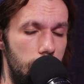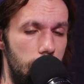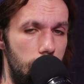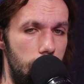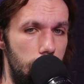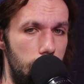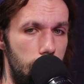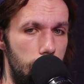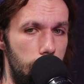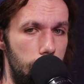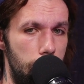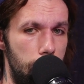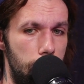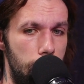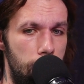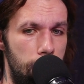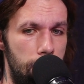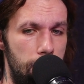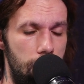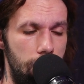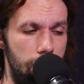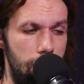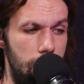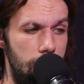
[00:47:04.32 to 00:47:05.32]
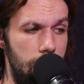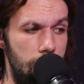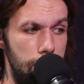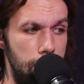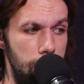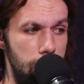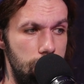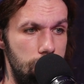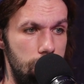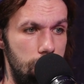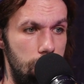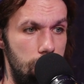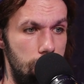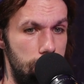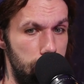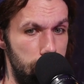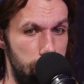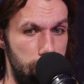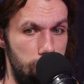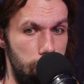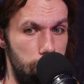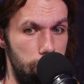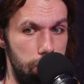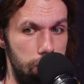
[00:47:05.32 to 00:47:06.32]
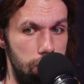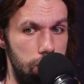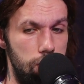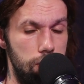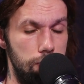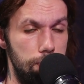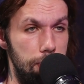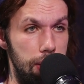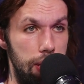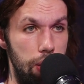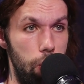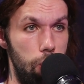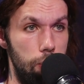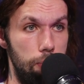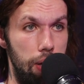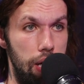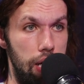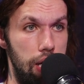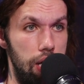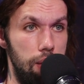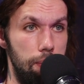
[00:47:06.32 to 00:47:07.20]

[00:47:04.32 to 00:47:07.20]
A lot of that music I never thought would be heard by